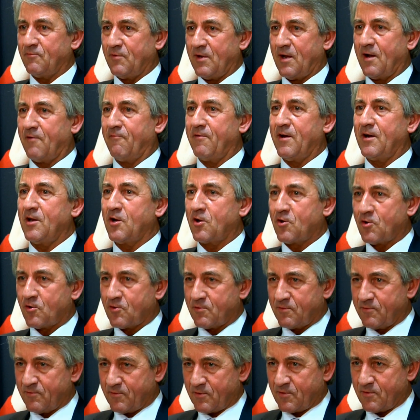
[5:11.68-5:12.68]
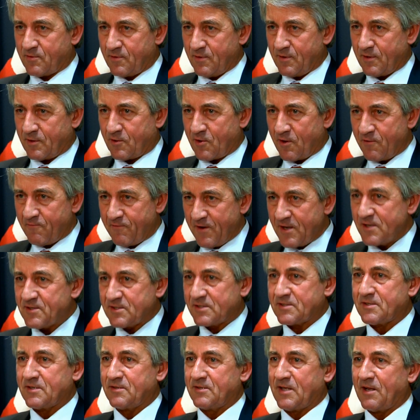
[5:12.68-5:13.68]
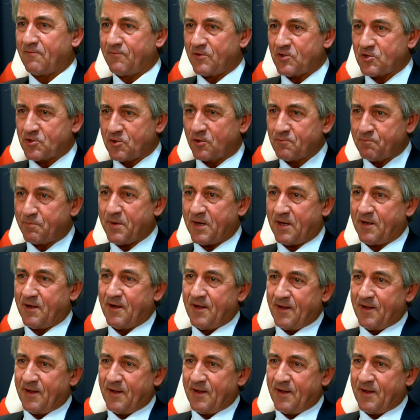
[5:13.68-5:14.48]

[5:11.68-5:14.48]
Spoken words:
We are very convinced that we should be